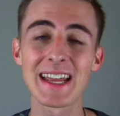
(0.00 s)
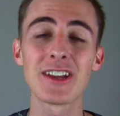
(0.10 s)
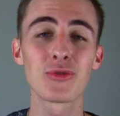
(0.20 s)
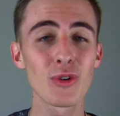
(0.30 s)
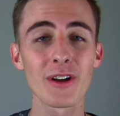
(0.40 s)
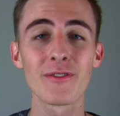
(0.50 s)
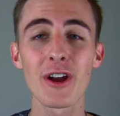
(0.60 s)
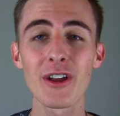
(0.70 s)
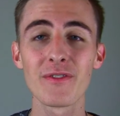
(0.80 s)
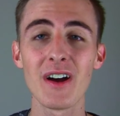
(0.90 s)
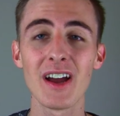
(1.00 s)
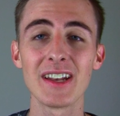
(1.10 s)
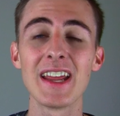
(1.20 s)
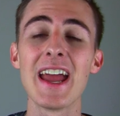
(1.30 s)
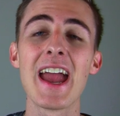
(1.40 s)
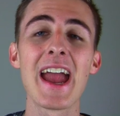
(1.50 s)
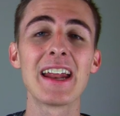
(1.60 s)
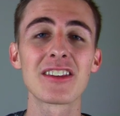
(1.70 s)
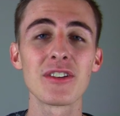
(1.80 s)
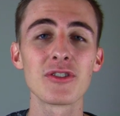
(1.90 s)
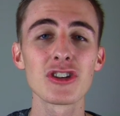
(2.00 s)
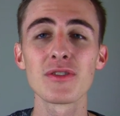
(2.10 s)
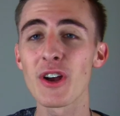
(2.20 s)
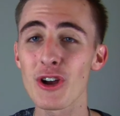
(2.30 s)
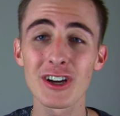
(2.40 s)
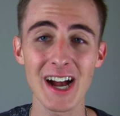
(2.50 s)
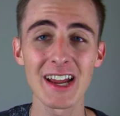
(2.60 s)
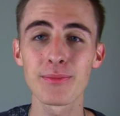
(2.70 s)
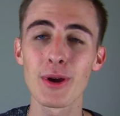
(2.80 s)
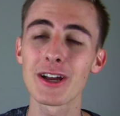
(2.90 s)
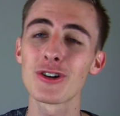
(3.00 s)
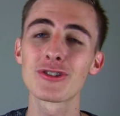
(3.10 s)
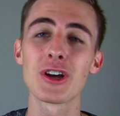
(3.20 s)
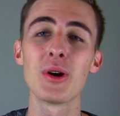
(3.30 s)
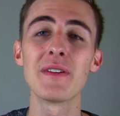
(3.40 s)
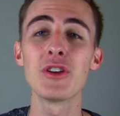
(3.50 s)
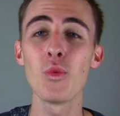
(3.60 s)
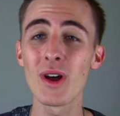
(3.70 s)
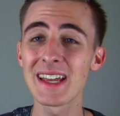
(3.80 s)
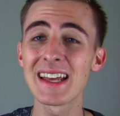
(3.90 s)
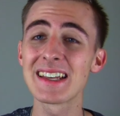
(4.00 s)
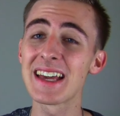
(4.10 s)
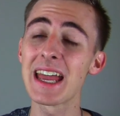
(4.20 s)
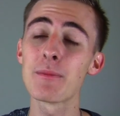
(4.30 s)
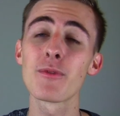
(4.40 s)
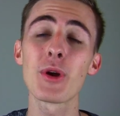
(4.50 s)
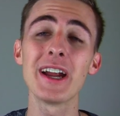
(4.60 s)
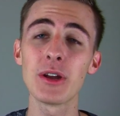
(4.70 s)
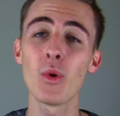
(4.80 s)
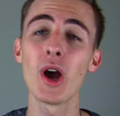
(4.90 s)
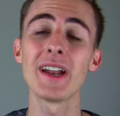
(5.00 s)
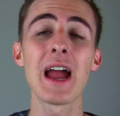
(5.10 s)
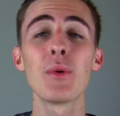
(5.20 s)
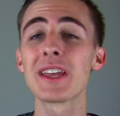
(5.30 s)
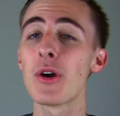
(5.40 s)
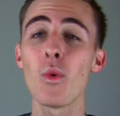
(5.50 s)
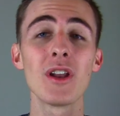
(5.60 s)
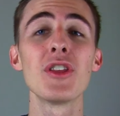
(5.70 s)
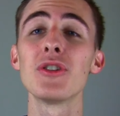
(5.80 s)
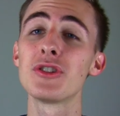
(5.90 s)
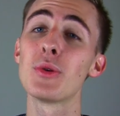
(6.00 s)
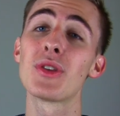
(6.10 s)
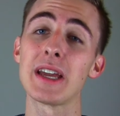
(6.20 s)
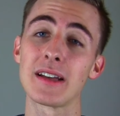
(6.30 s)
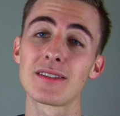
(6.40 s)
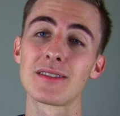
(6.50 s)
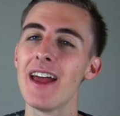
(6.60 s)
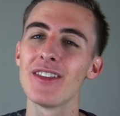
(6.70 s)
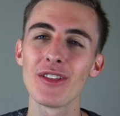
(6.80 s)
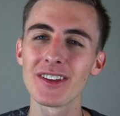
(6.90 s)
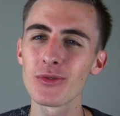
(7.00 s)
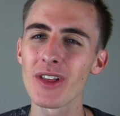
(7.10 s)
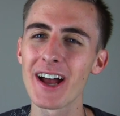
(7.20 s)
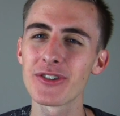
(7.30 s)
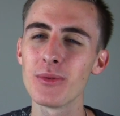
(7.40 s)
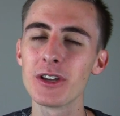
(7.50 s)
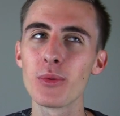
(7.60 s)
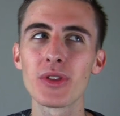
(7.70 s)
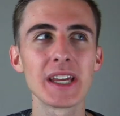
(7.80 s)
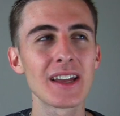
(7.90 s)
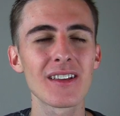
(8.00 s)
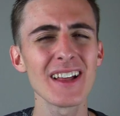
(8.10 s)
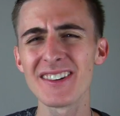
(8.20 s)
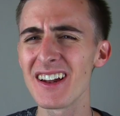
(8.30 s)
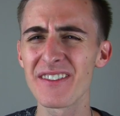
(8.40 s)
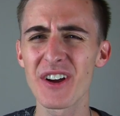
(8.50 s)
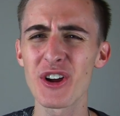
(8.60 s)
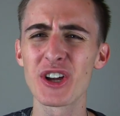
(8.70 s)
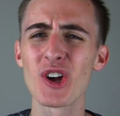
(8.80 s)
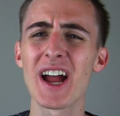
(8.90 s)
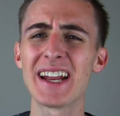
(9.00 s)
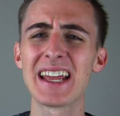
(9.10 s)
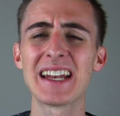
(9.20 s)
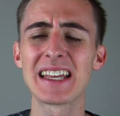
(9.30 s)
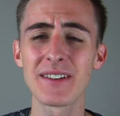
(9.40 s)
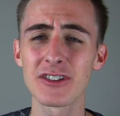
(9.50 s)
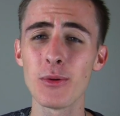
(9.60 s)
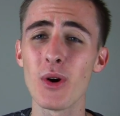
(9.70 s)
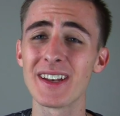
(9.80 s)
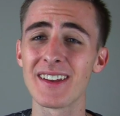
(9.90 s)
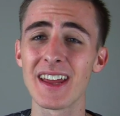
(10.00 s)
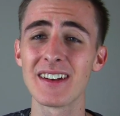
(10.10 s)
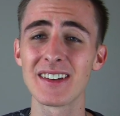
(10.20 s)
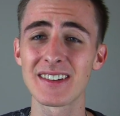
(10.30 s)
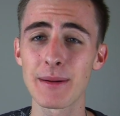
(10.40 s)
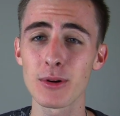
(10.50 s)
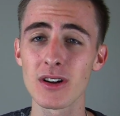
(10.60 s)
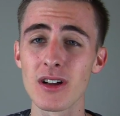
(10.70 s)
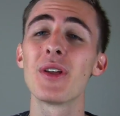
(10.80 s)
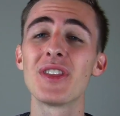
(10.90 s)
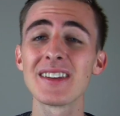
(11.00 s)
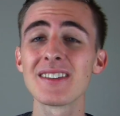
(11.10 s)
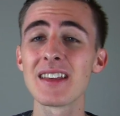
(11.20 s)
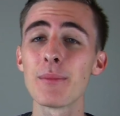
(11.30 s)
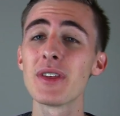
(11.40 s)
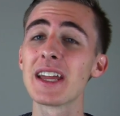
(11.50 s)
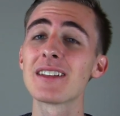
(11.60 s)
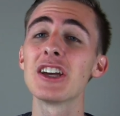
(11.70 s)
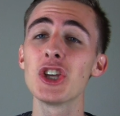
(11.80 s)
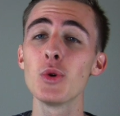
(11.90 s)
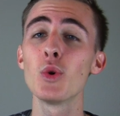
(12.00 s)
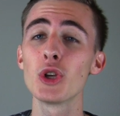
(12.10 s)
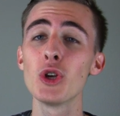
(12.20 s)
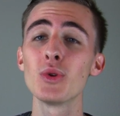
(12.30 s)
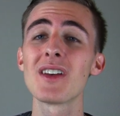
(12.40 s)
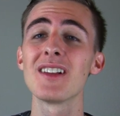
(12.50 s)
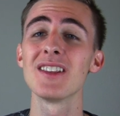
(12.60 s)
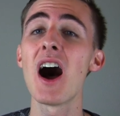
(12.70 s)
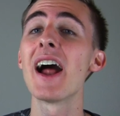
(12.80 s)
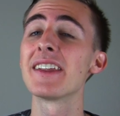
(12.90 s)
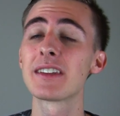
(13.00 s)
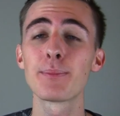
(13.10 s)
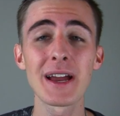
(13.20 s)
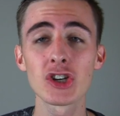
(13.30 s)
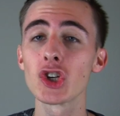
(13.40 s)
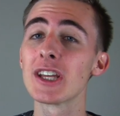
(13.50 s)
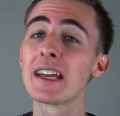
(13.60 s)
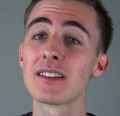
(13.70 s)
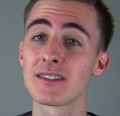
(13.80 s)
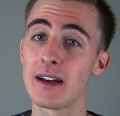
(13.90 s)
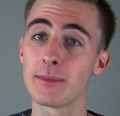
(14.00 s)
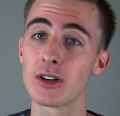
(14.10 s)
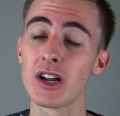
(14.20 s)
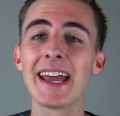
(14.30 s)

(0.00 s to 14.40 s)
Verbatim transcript: It's very fun and it's a, just a very good icebreaker. So if you wanna get a game from anyone, I would get one of those two things. Now this last one you would think, that's not a very good idea to give someone to, in December, but this is something that you will use a lot, especially in the summer.